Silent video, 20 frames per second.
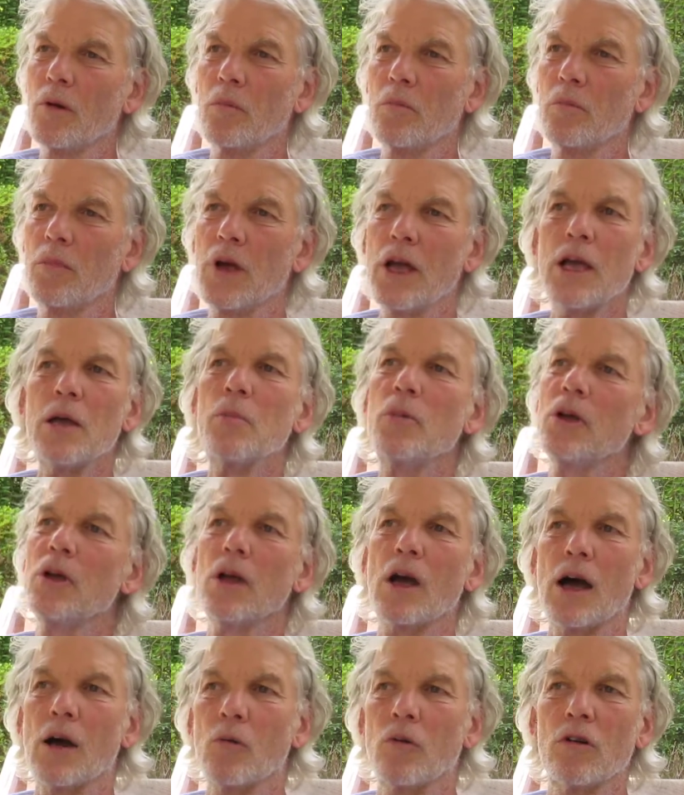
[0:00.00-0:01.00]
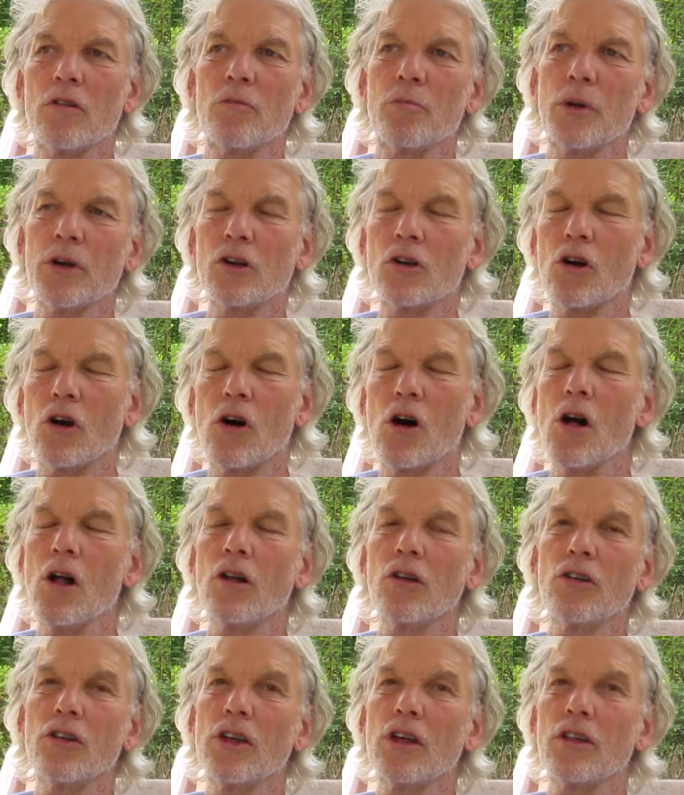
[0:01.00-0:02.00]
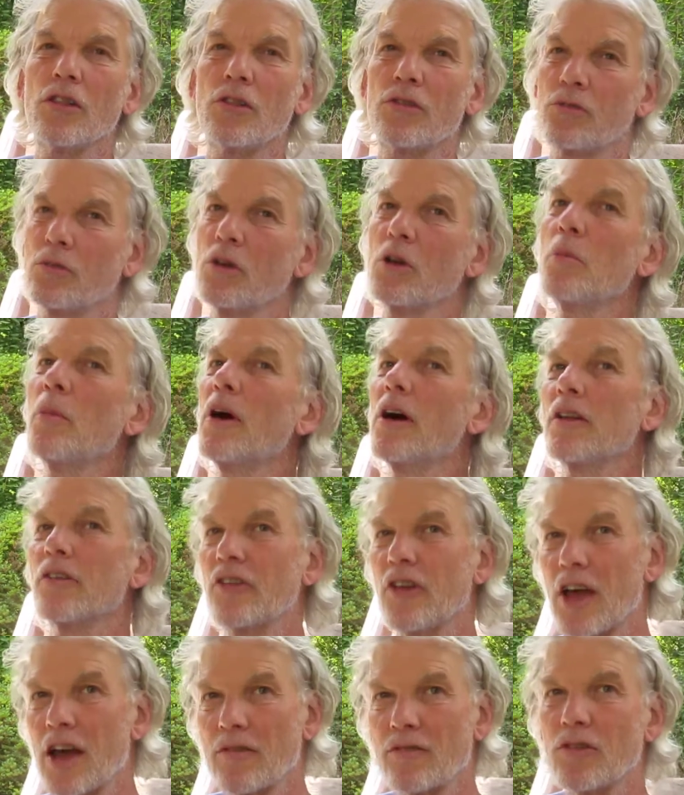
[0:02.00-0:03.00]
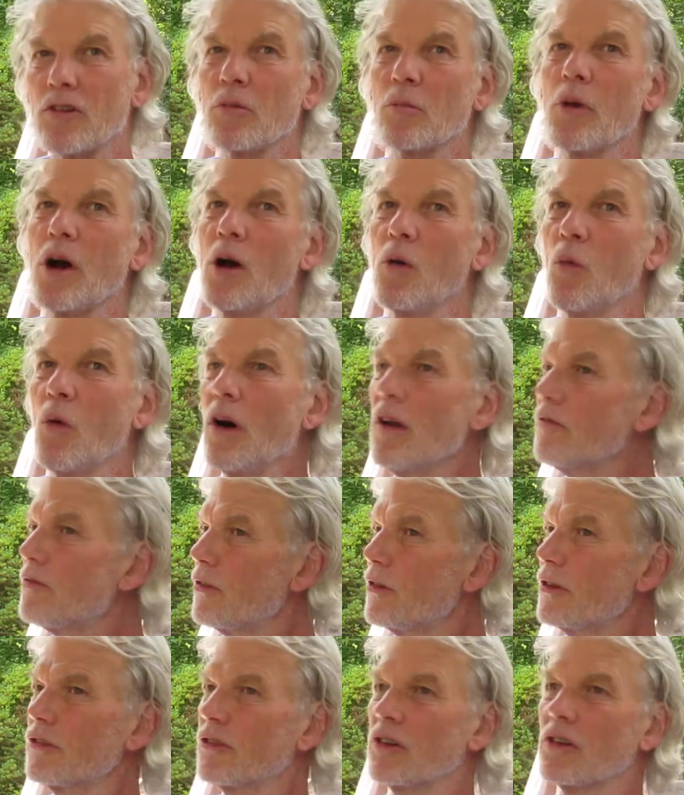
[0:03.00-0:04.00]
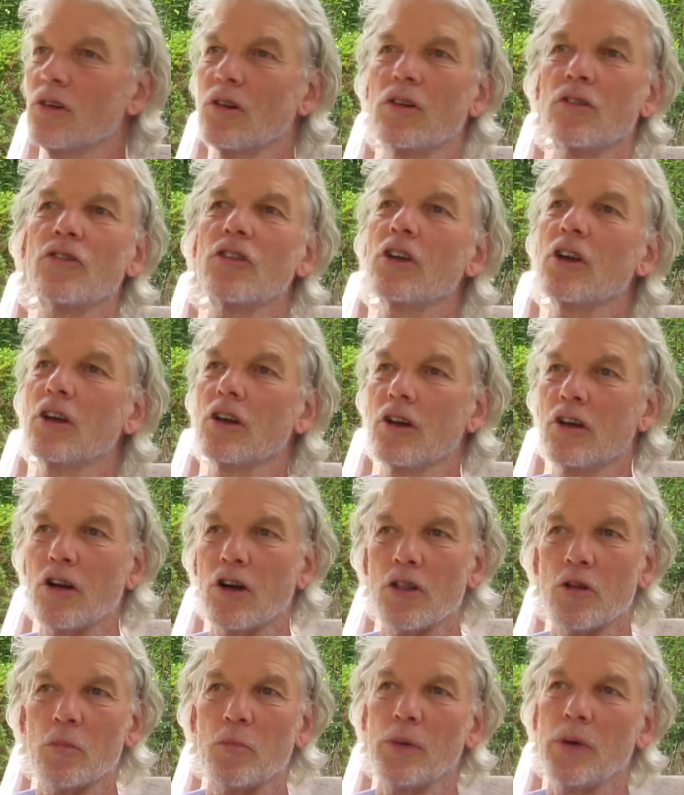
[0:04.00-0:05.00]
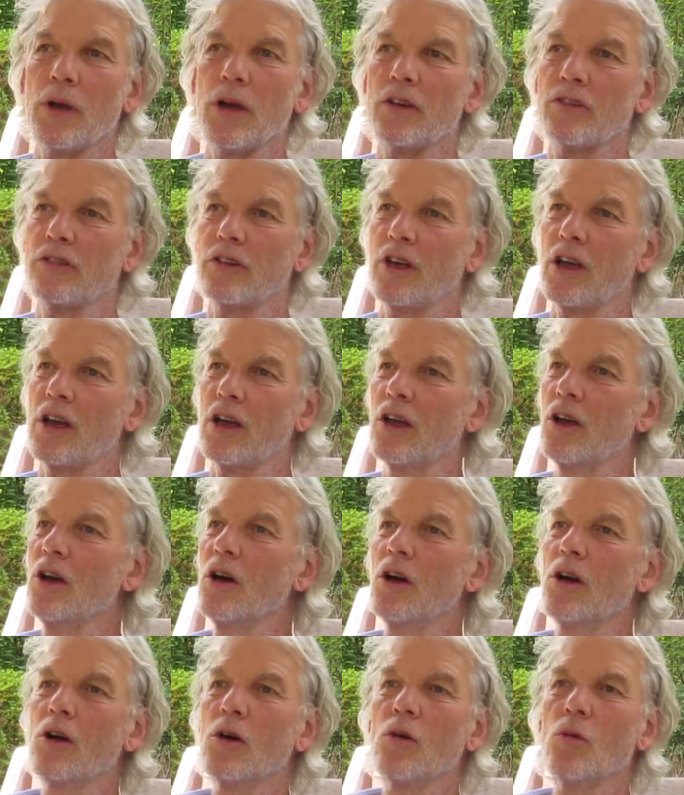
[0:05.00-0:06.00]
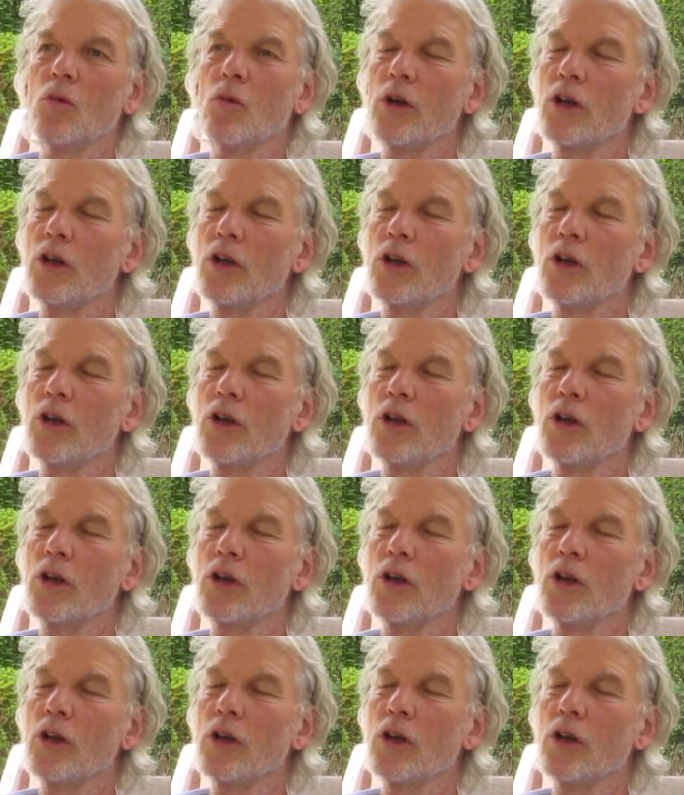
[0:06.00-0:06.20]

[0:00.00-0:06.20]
maybe I would have been called in 3 months after my one physical to get another PSA. We